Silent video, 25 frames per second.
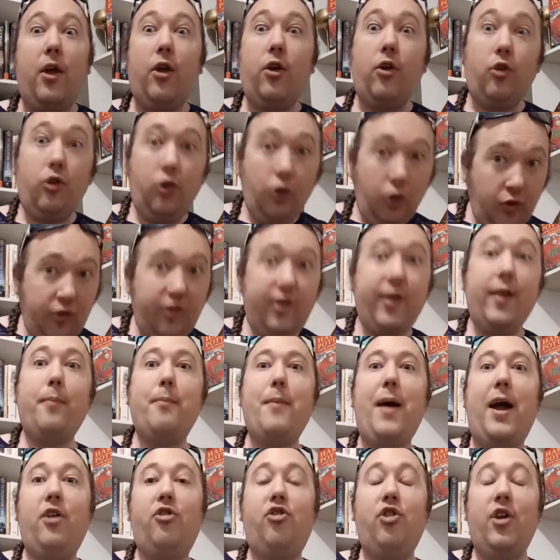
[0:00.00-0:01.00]
using
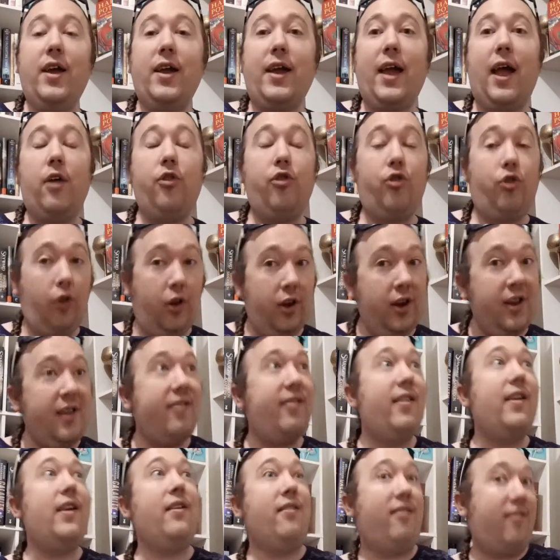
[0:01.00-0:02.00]
magic, and so does
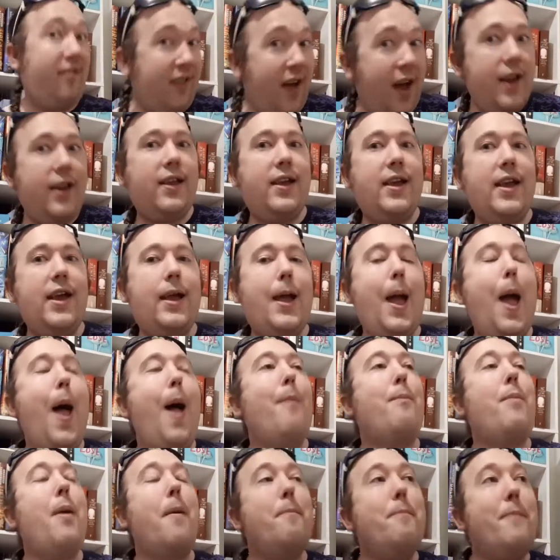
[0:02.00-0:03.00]
his sidekick,
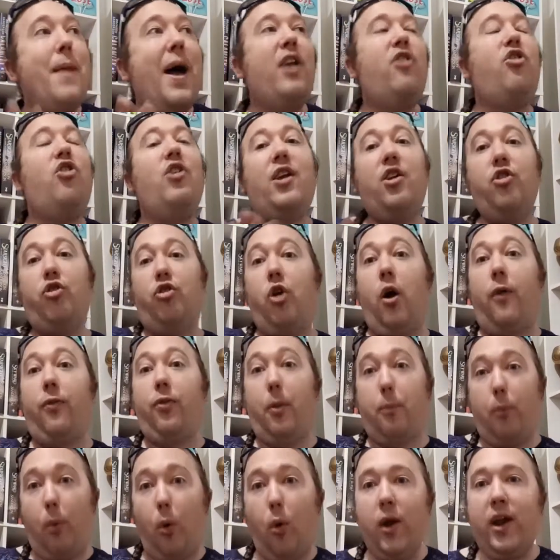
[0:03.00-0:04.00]
but magic is not
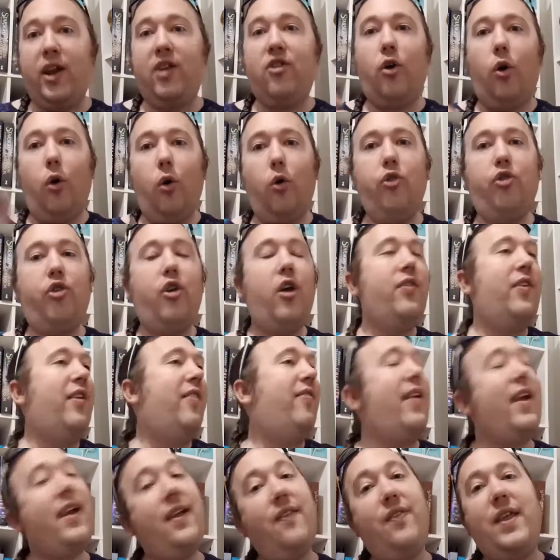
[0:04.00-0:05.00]
the point. Also, the
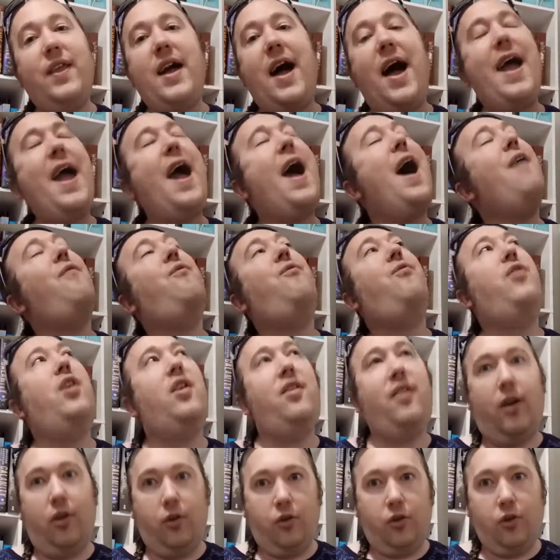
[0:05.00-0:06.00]
second thing I have to
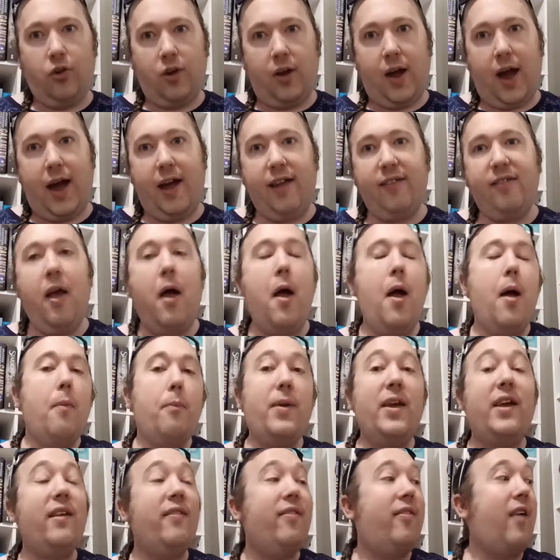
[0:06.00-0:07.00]
tell you guys,
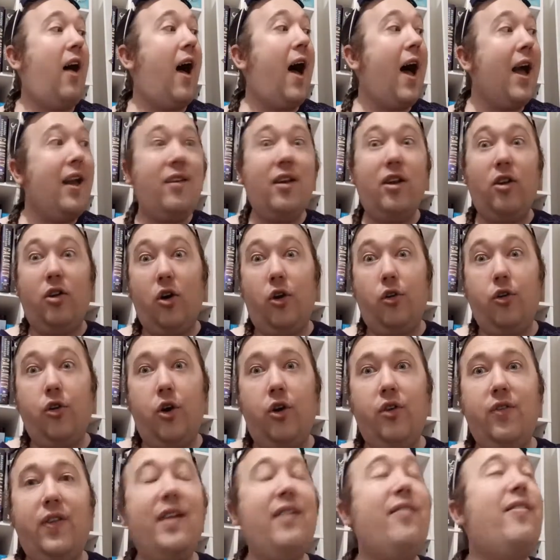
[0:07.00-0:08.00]
because I did not
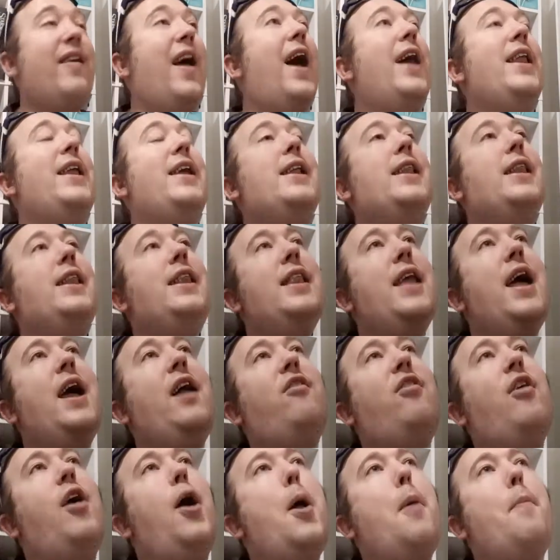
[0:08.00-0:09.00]
know this and it
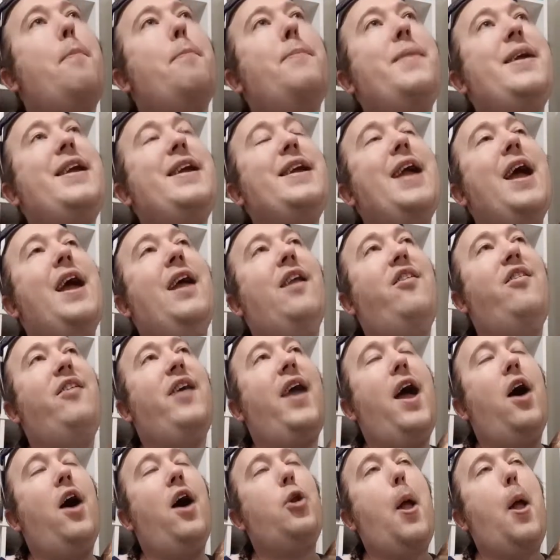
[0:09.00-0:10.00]
let me down